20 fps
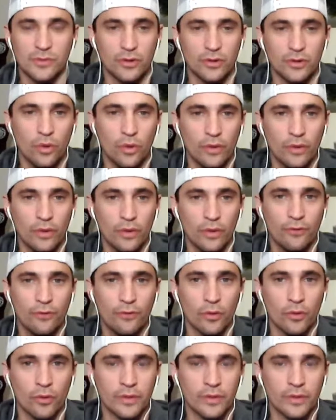I think that's what
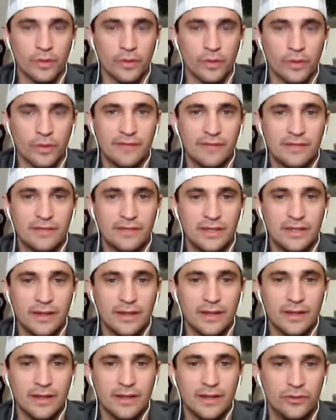they're going for with the
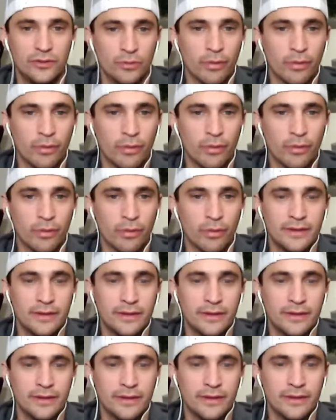1792
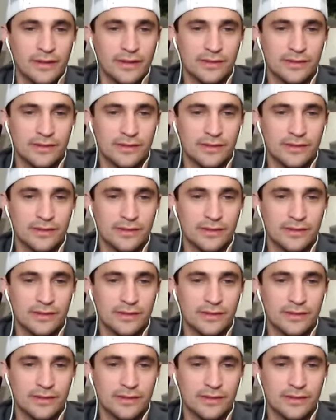brand.